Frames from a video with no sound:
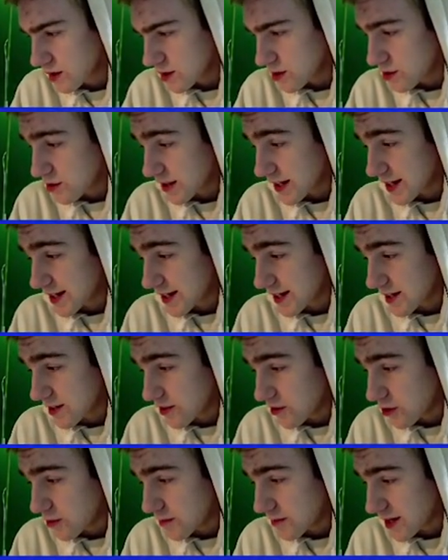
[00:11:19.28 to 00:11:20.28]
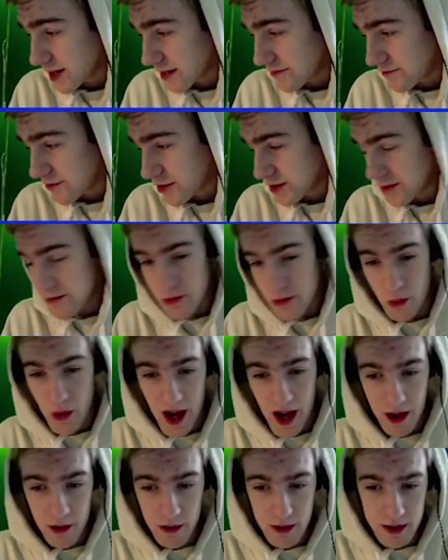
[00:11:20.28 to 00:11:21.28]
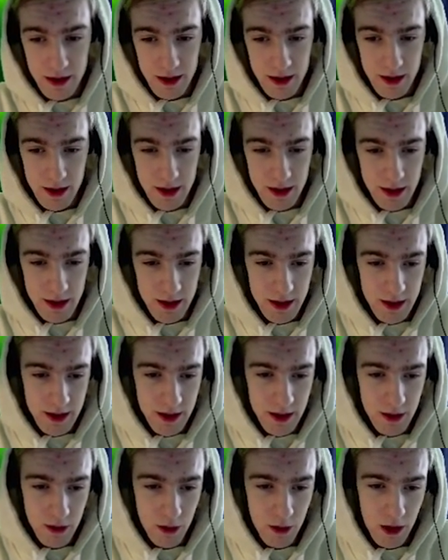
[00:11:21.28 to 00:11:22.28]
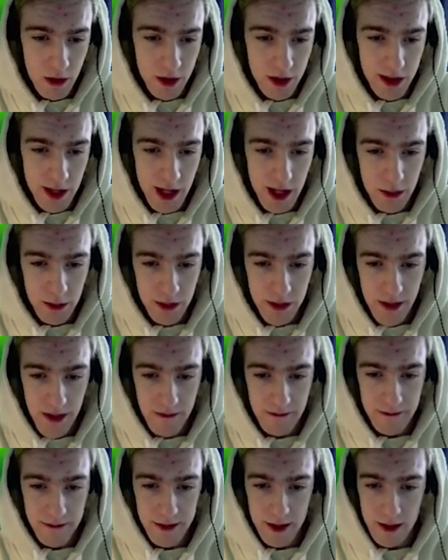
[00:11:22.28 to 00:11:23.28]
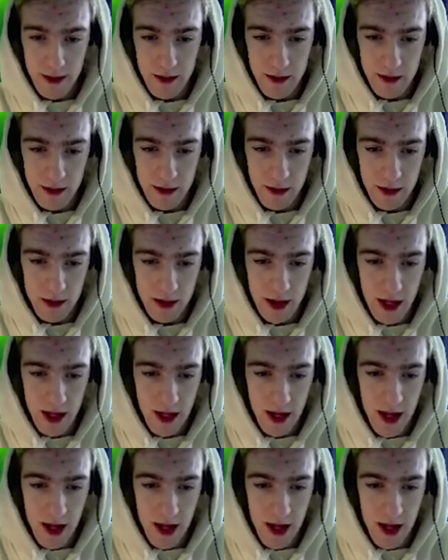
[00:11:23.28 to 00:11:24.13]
You're getting an Uber confirmed. Wow. Well, good luck with that, Finn. Good luck.